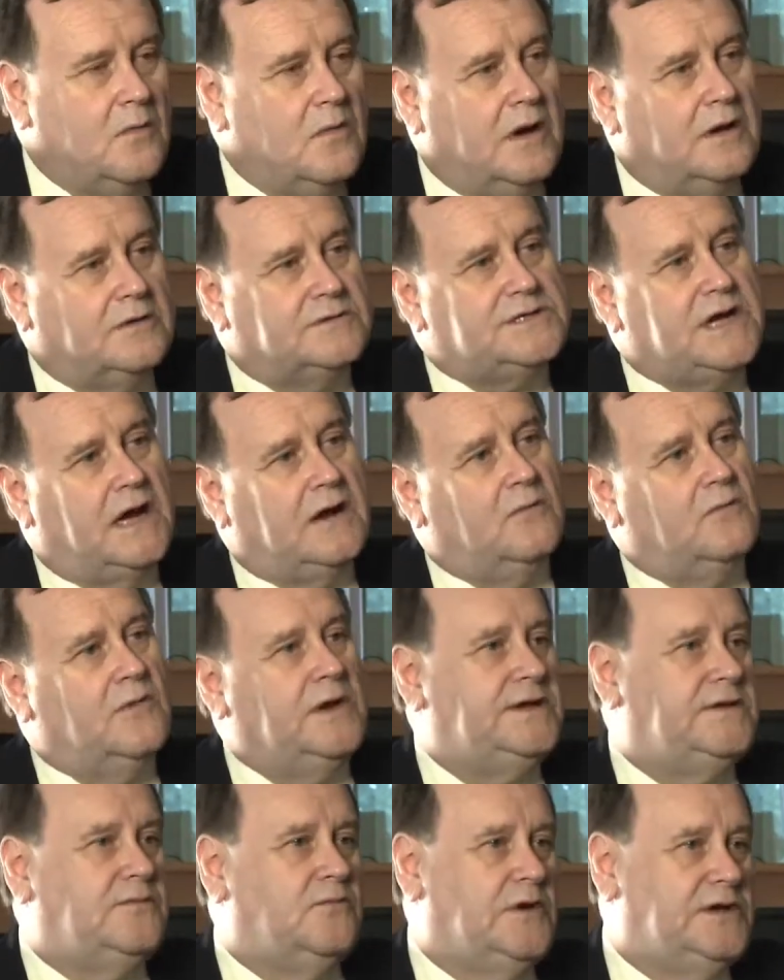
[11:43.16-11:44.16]
Well, Joe,
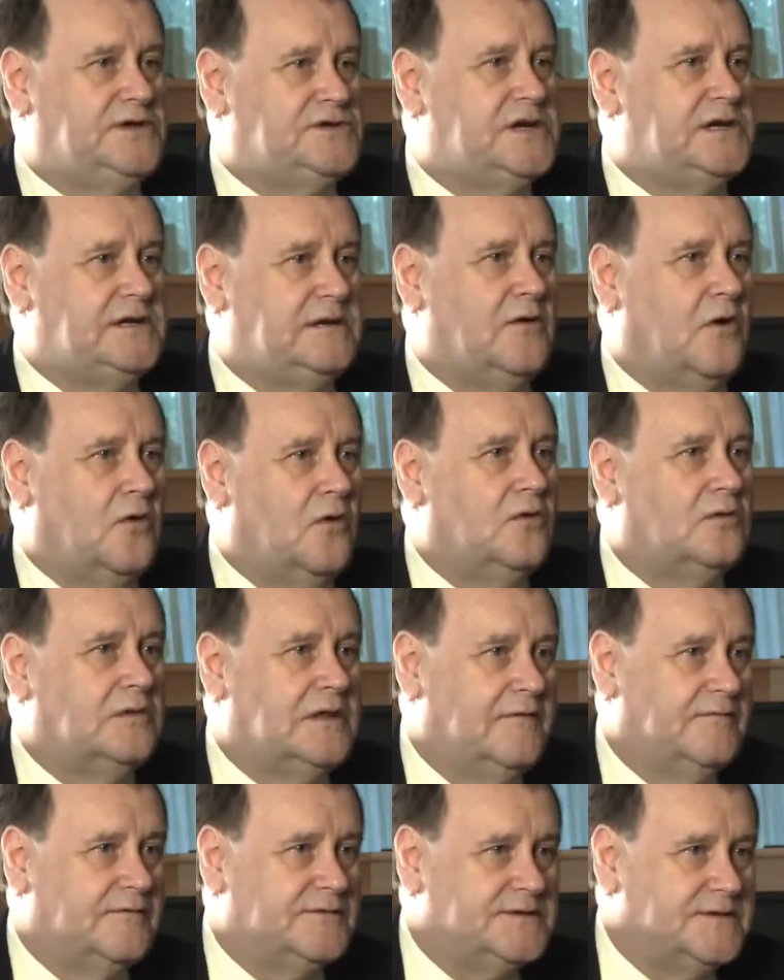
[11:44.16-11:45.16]
we treat all
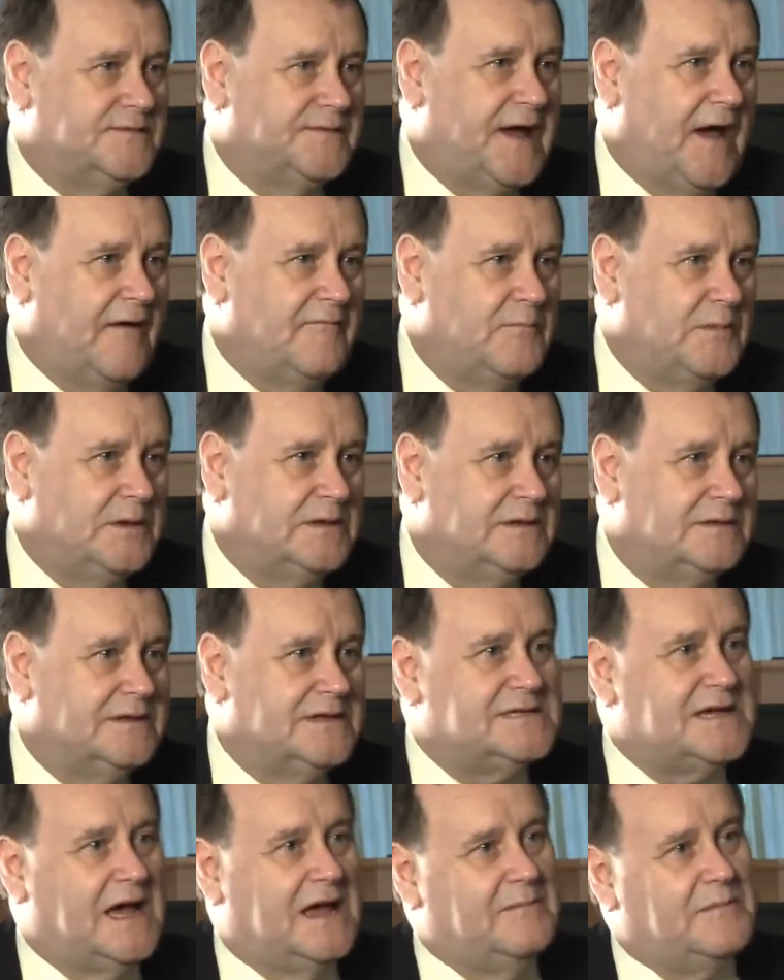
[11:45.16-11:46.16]
levels of government
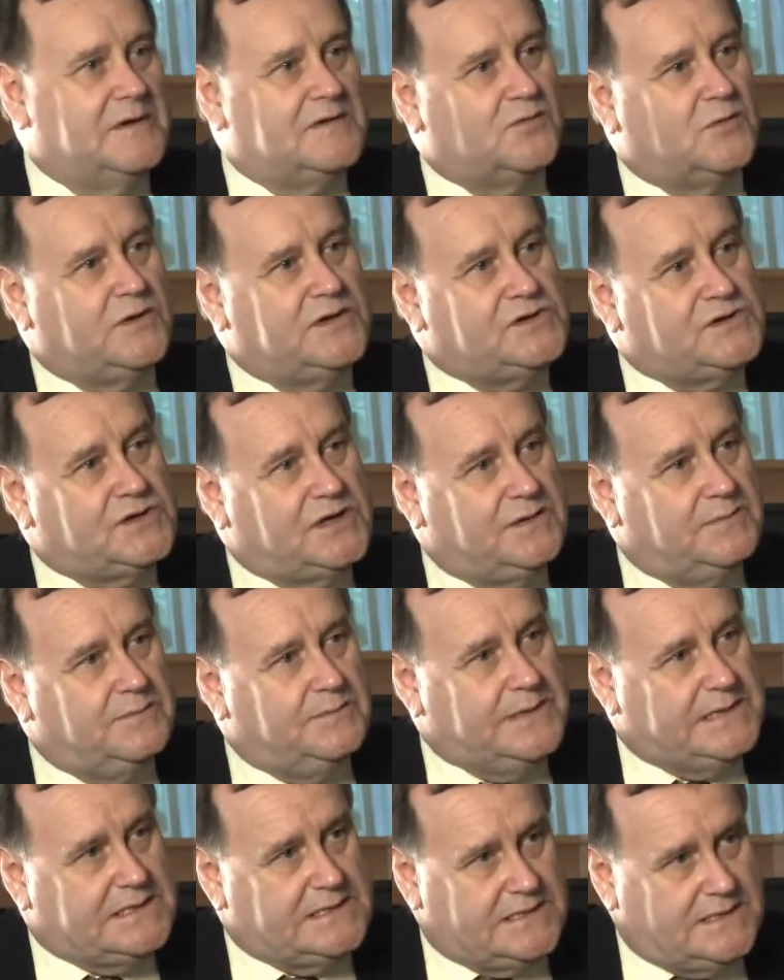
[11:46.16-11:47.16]
the same as we
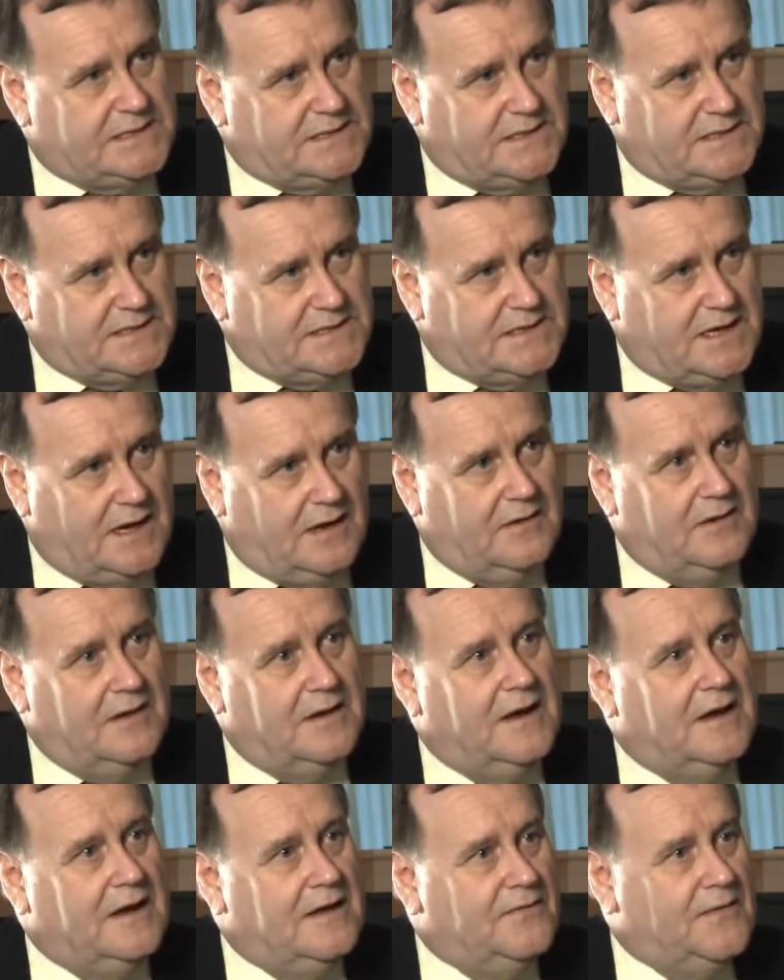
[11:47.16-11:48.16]
treat businesses. So
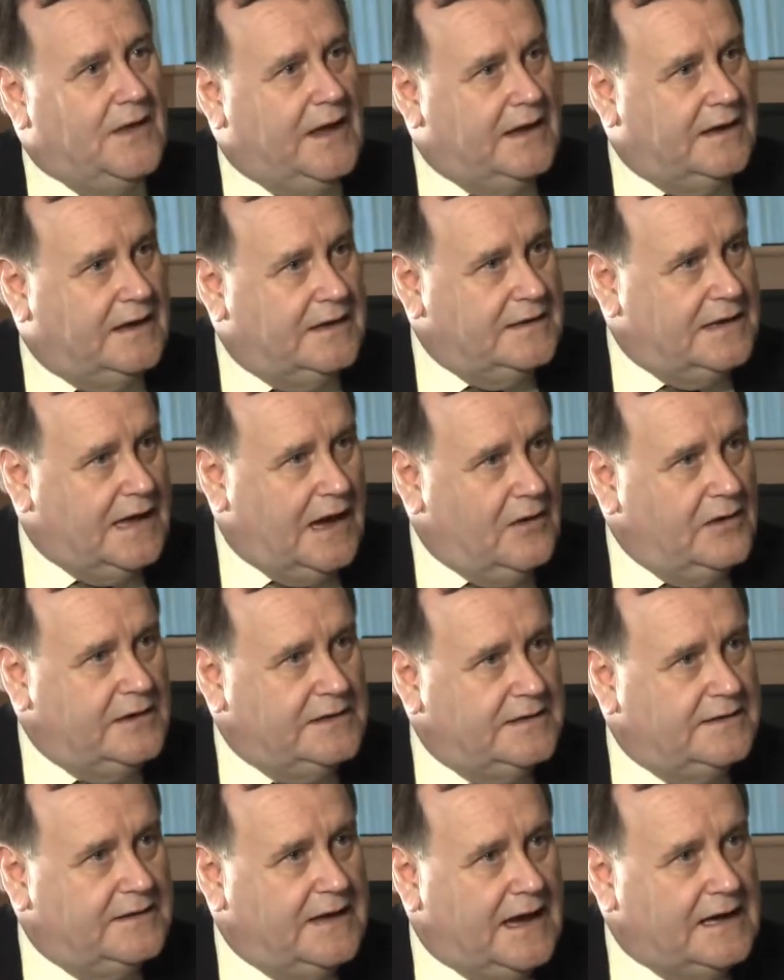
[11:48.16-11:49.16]
they can go
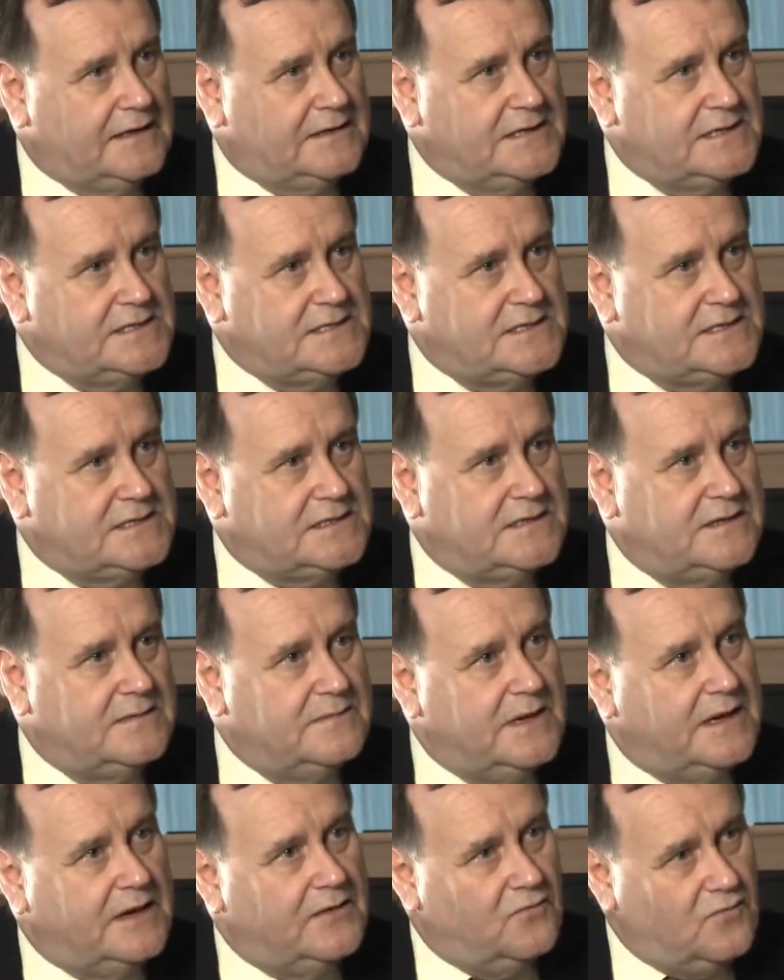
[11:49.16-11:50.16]
into the Uglii
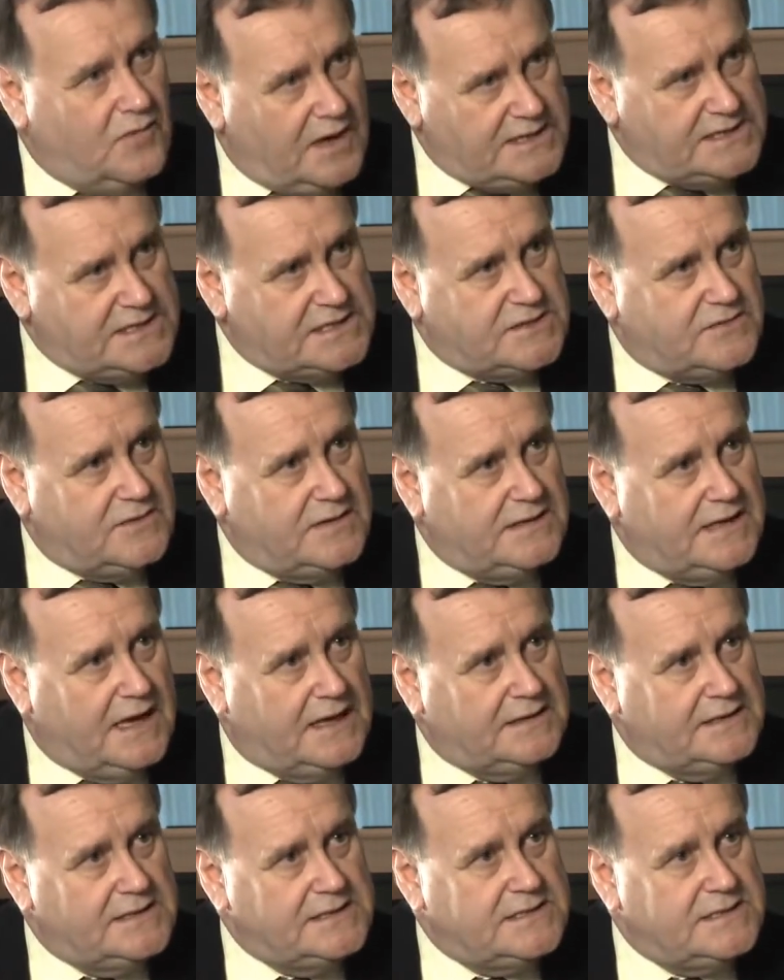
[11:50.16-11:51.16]
system and register in the
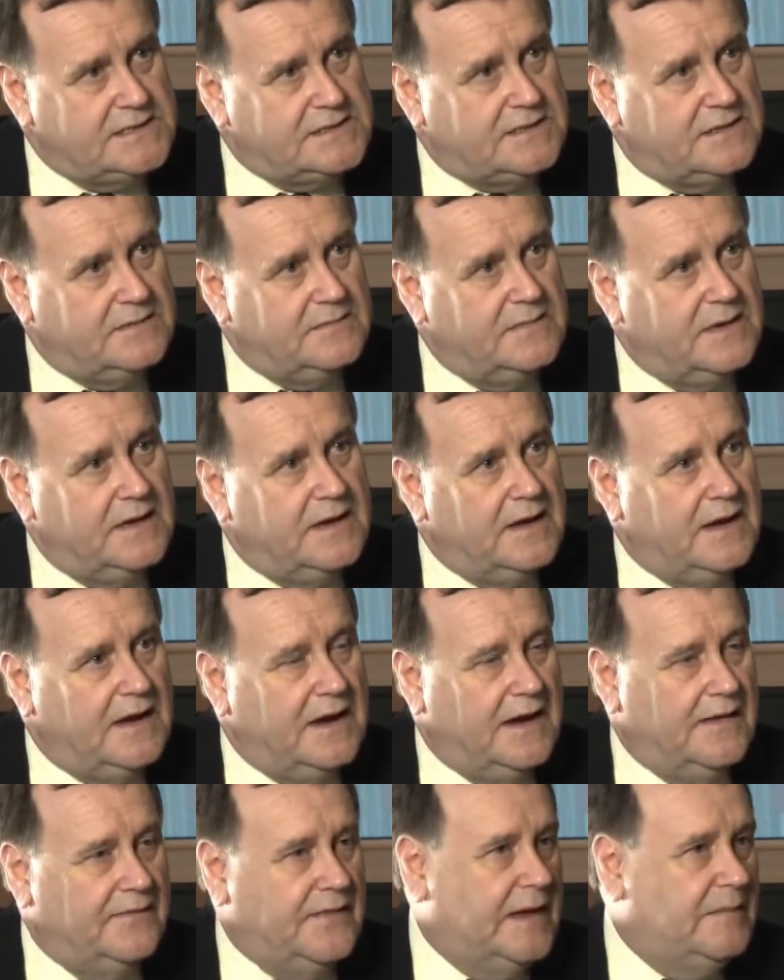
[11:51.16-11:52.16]
Uglii system,
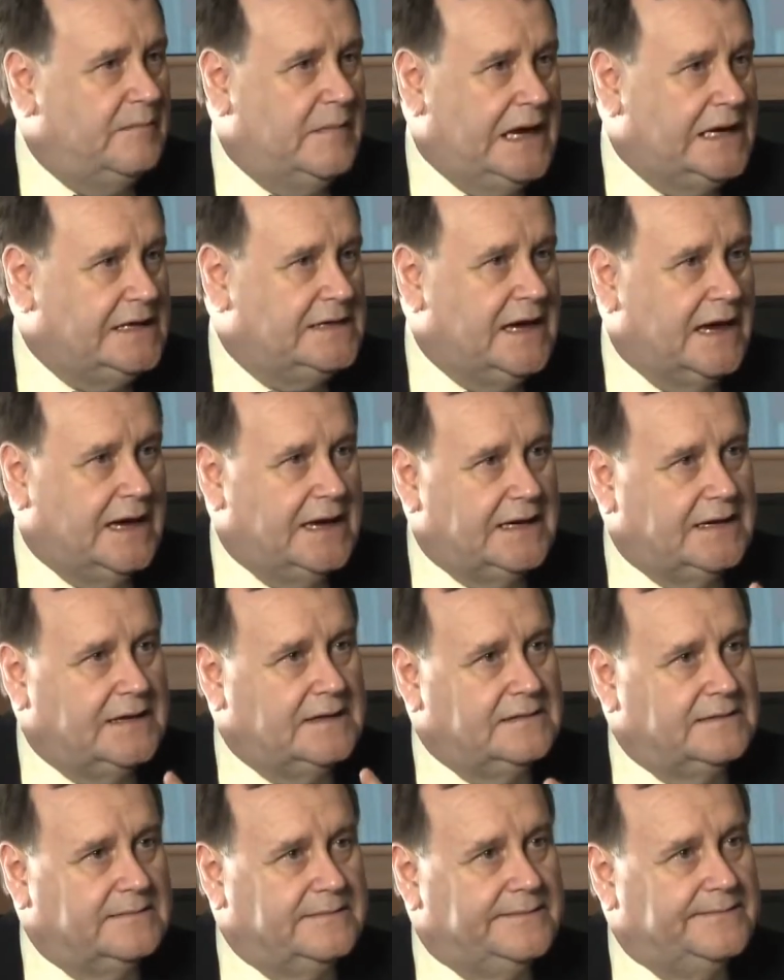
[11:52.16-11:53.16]
and that may
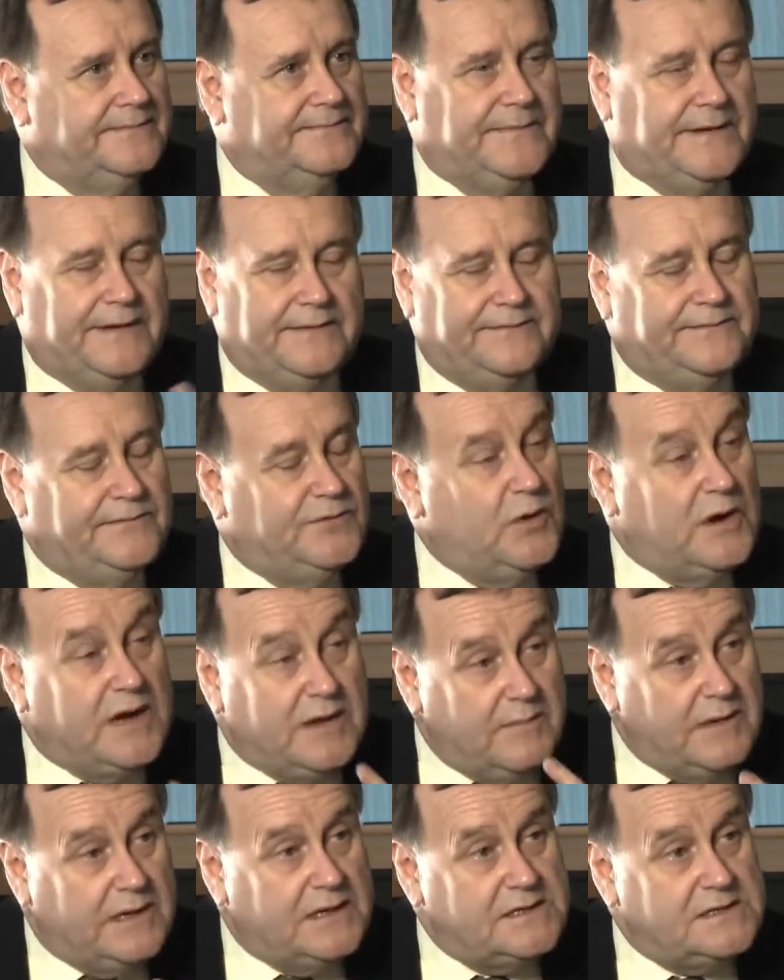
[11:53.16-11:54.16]
take
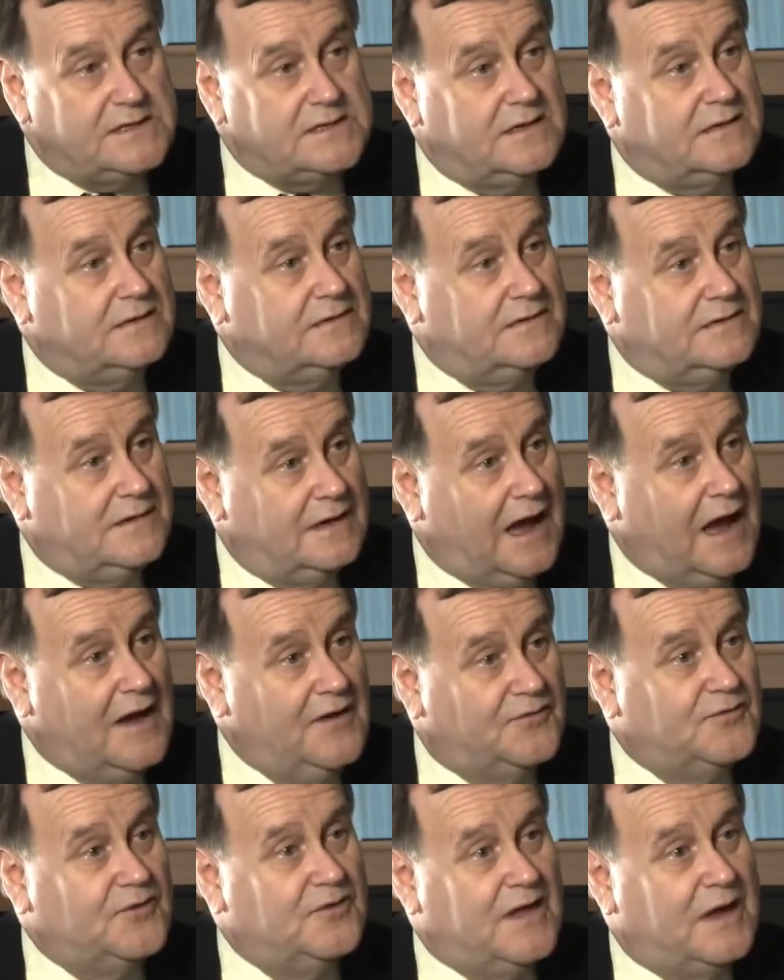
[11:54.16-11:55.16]
20 minutes to
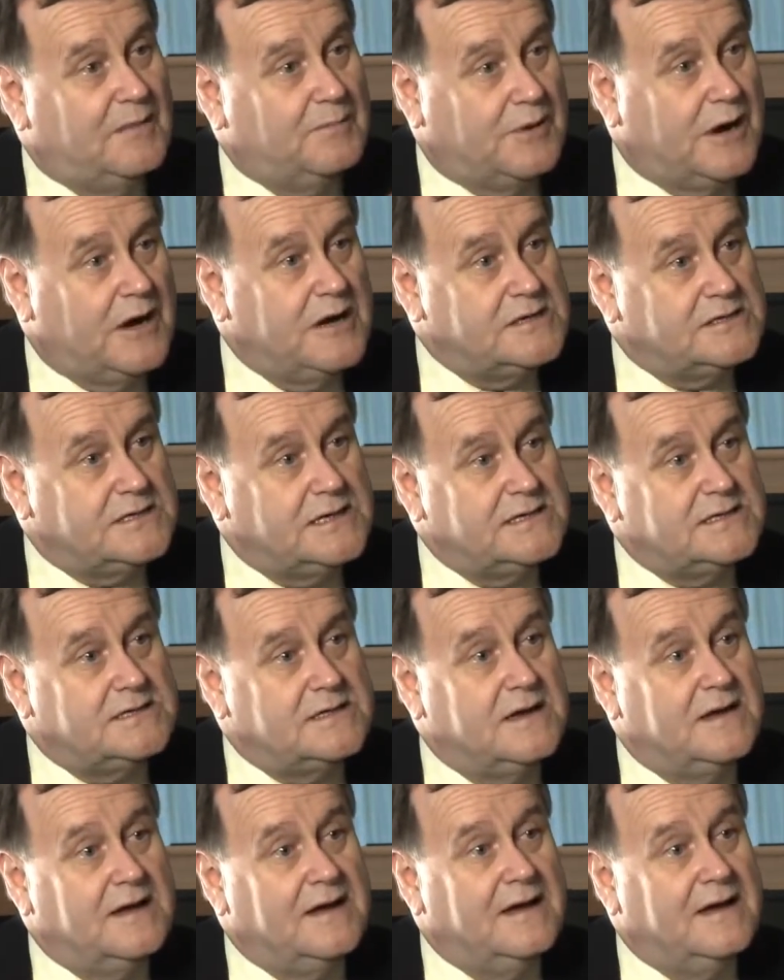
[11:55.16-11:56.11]
go through that process.